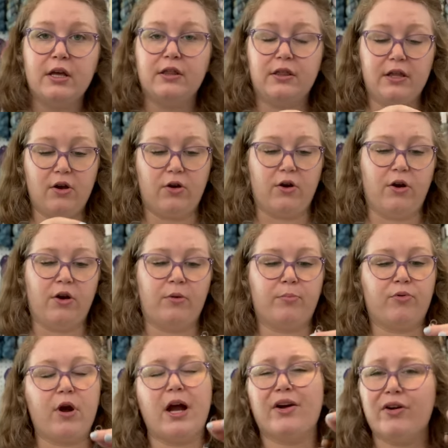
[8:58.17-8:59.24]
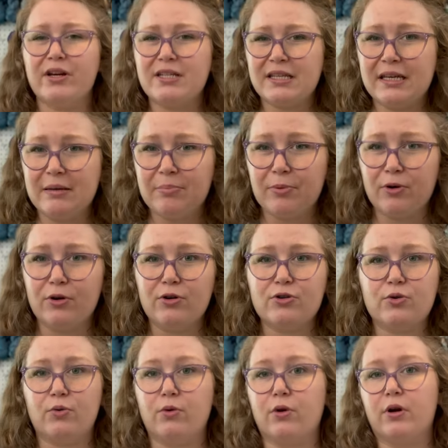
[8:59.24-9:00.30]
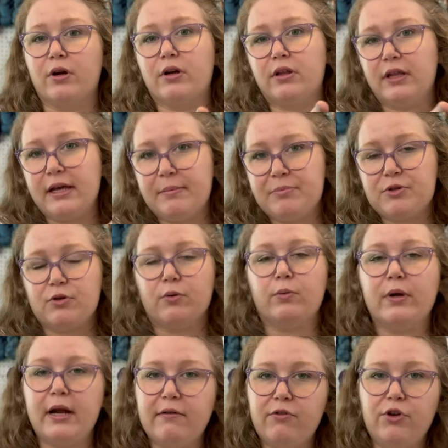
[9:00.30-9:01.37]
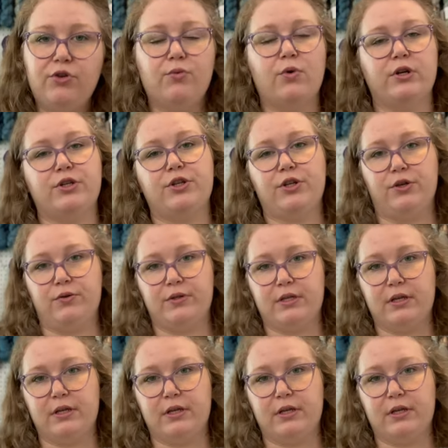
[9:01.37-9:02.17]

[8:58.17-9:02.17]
They are progress keepers or clips or whatever you want to use